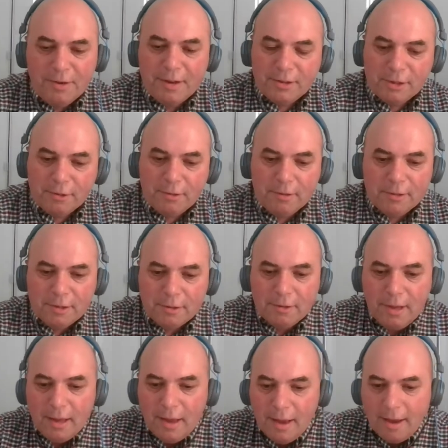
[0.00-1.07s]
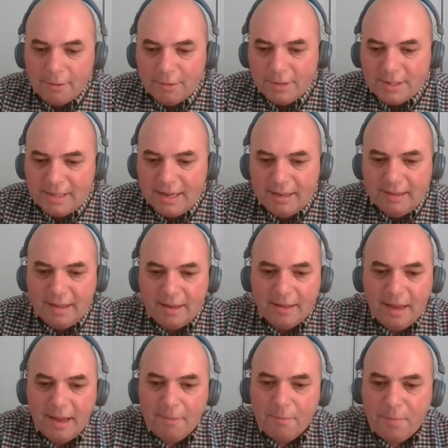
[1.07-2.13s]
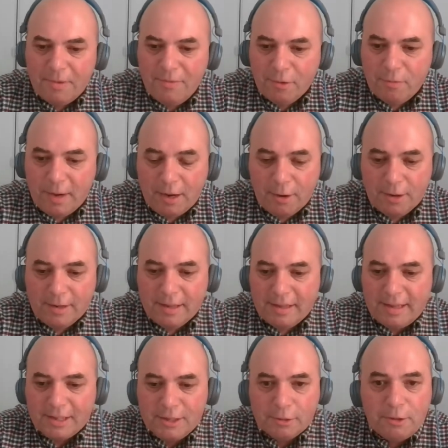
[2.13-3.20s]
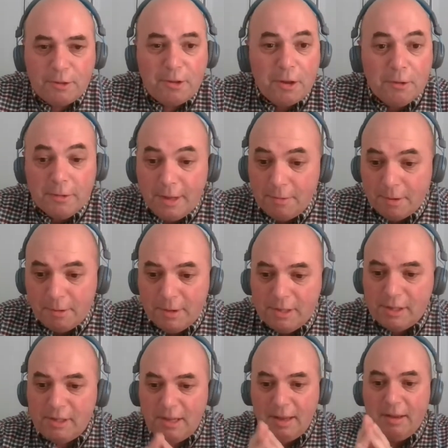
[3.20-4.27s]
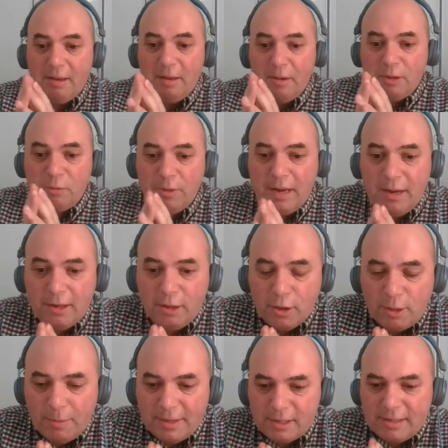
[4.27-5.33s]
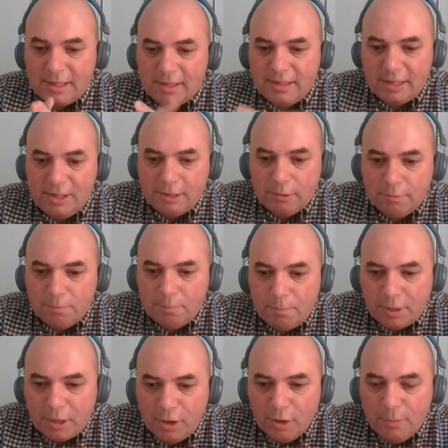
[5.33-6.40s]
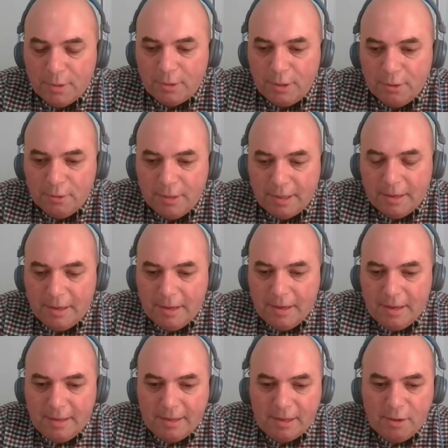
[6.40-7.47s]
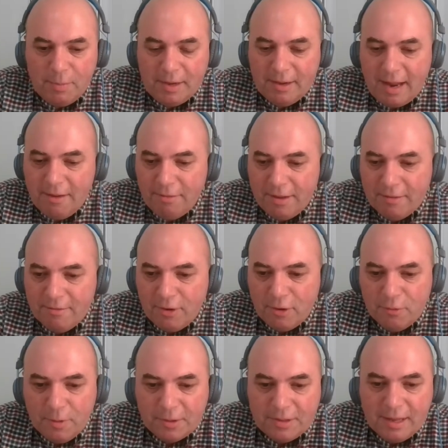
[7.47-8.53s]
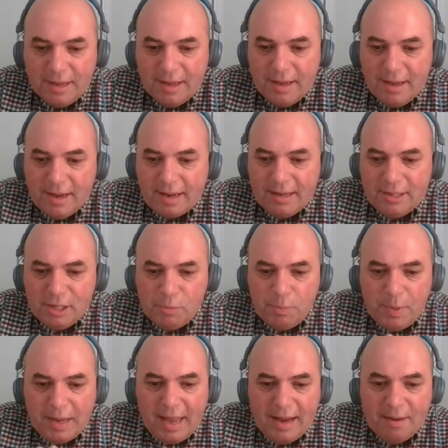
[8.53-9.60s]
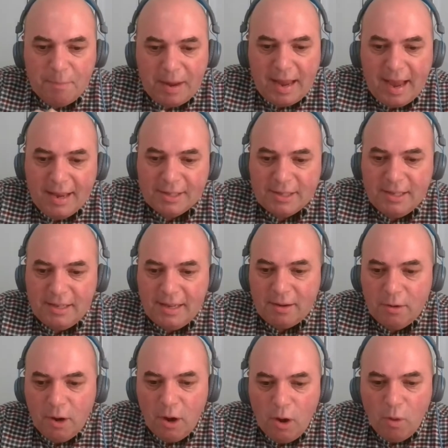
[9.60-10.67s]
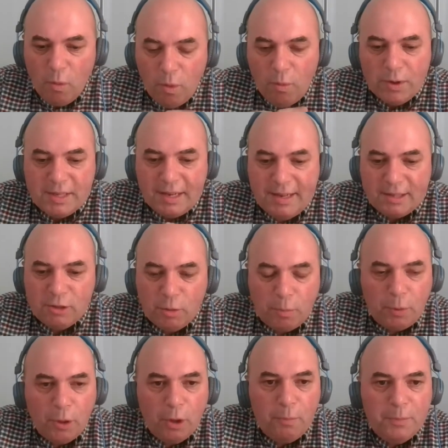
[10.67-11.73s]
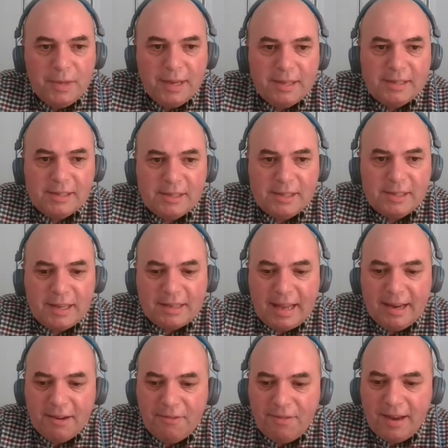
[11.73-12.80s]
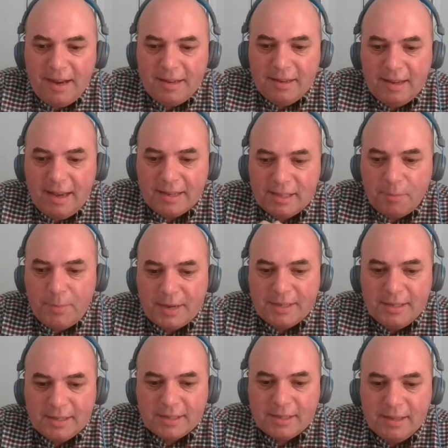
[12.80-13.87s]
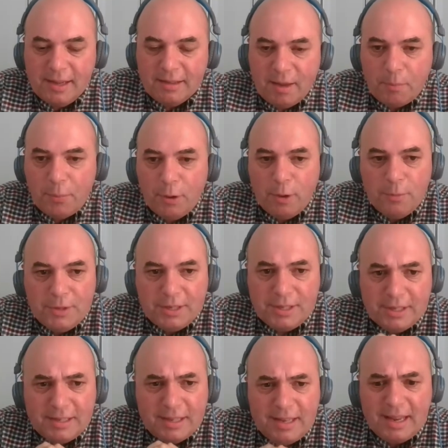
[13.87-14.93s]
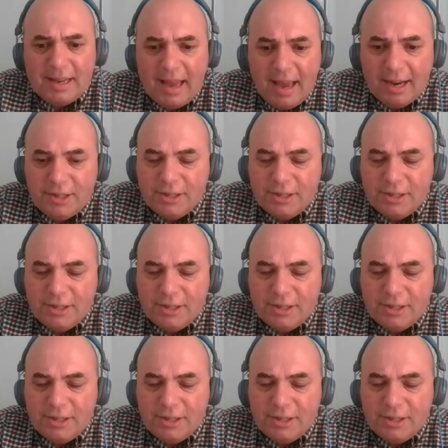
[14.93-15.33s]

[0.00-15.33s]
brilliant. So I was going to say that before we go into the digital tool, then we're going to that's what we're here to talk about, this digital procurement tool that you've been heavily involved with. Can I just begin by asking then, what was the initial problem you identified as a business that prompted you to take